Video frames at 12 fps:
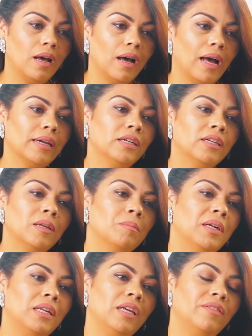I couldn't
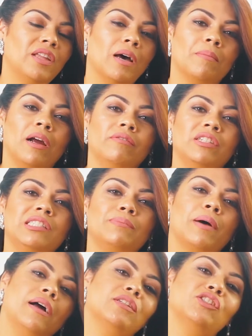believe that my
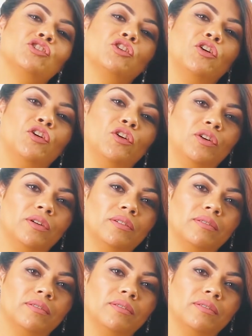response to her